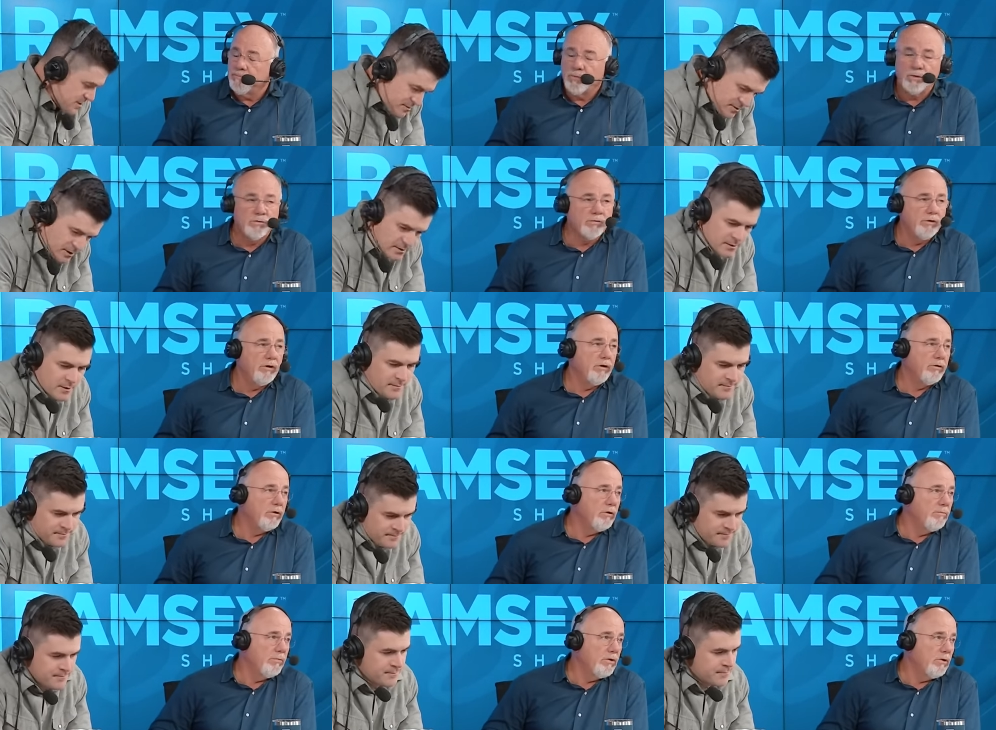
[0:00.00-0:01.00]
Speaker 1: that's right. You know, you're
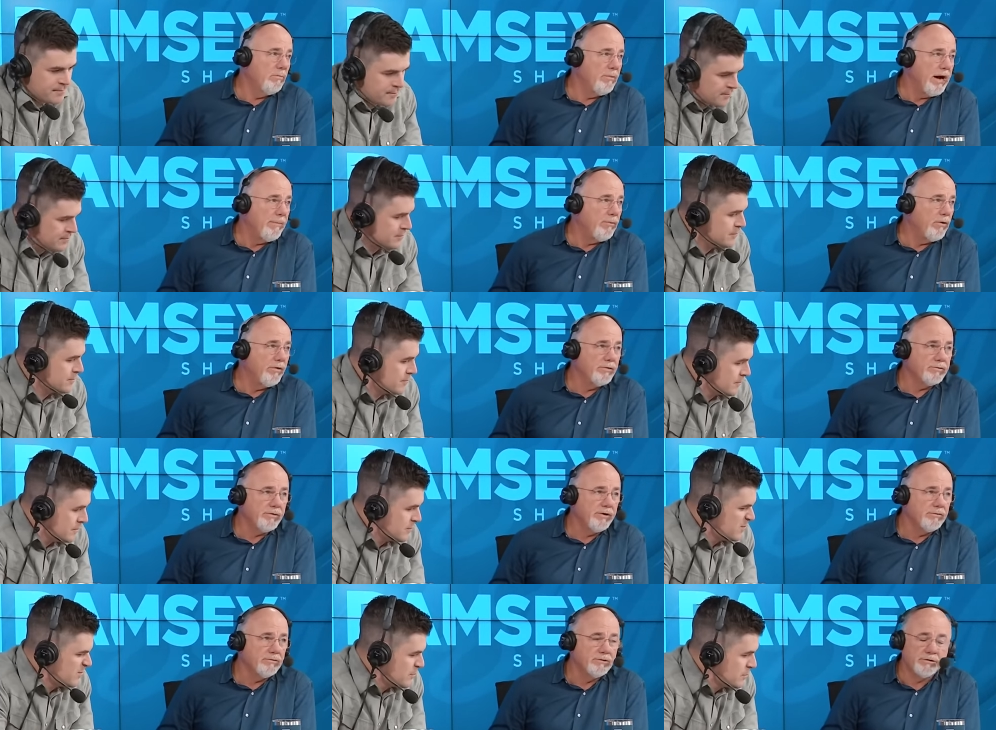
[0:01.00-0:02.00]
gonna you're gonna pop one of those
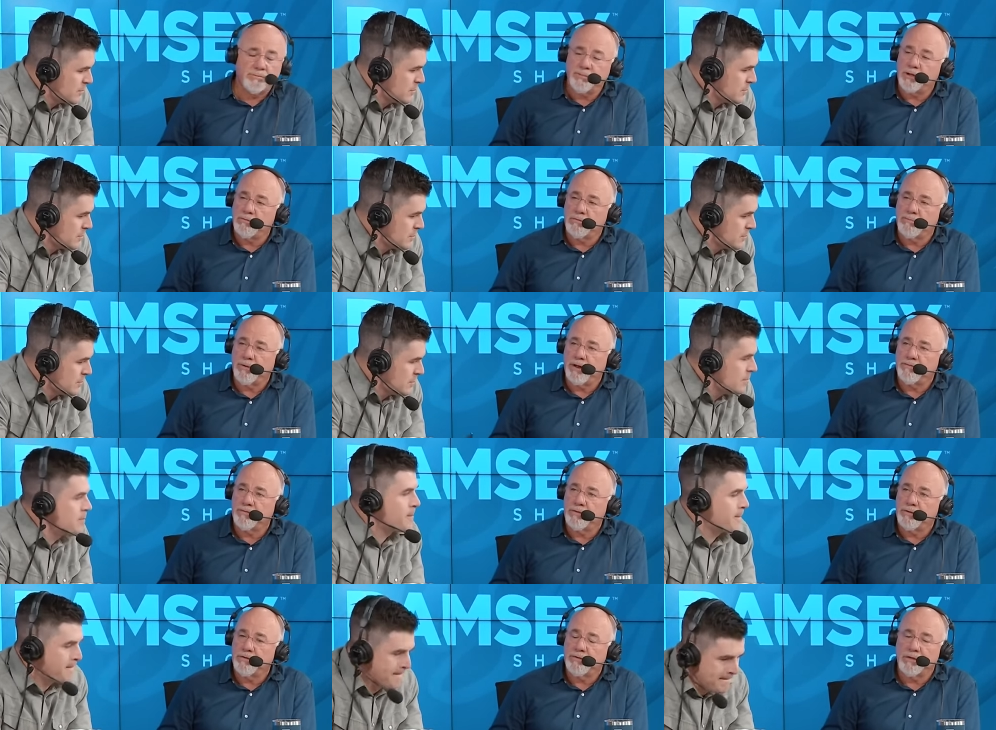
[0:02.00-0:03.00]
rentals to be able to pay for the